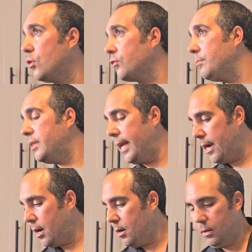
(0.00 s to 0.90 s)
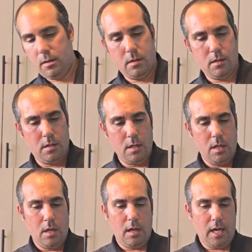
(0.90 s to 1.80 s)
so from there
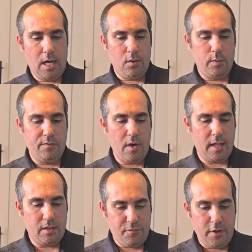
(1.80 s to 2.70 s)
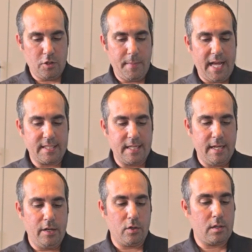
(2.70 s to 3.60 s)
we've got the filter basket.
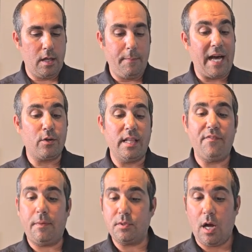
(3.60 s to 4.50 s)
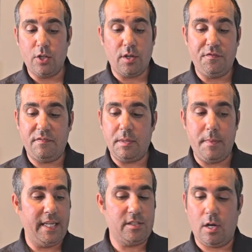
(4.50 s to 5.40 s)
A battery life up to 150
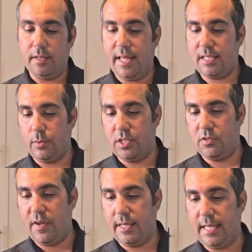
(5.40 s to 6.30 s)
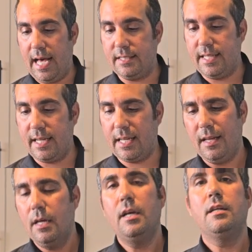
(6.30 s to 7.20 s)
minutes on this, which is fantastic.
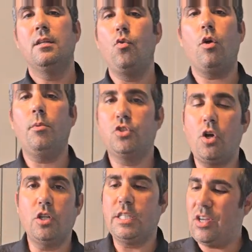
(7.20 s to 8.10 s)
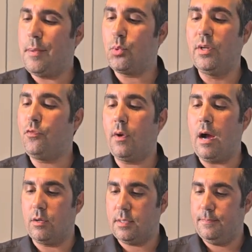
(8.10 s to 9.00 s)
Normal charging time 3 to 4
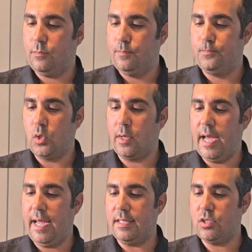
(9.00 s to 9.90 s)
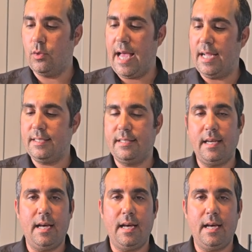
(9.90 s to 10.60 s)
hours. Okay, and so that's